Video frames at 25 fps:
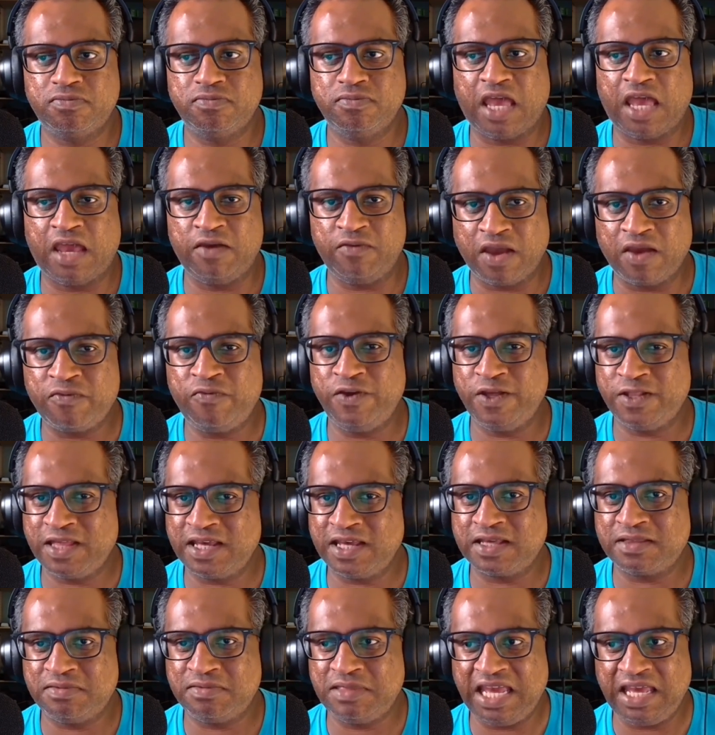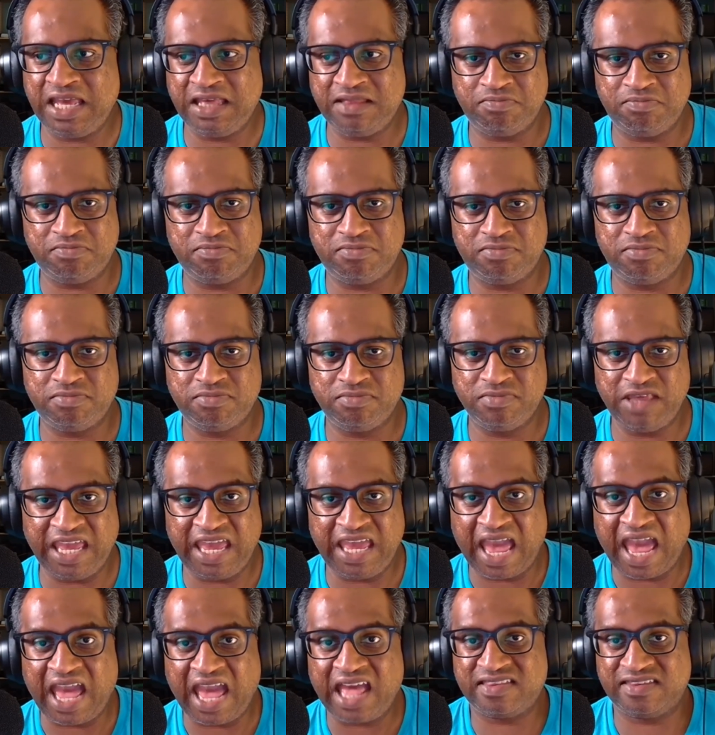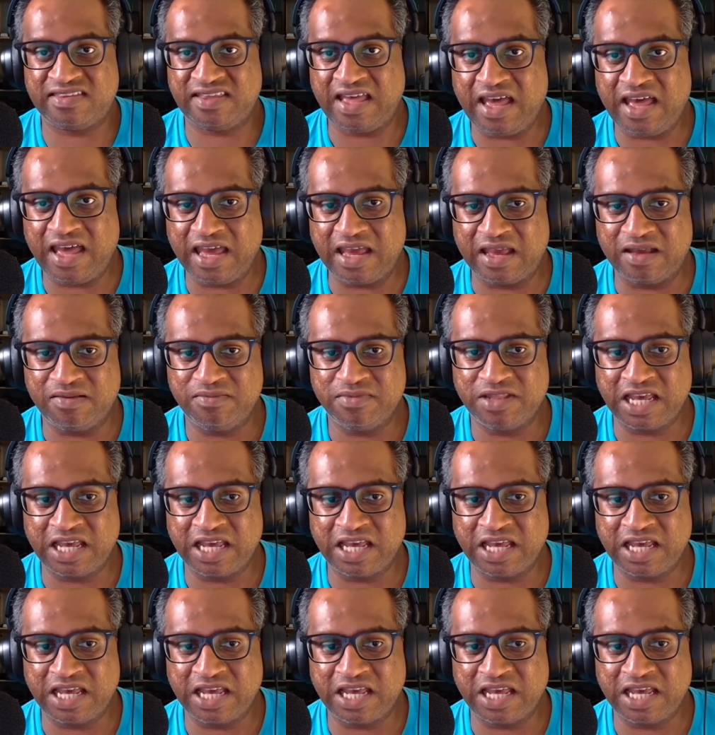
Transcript: I feel like they had time.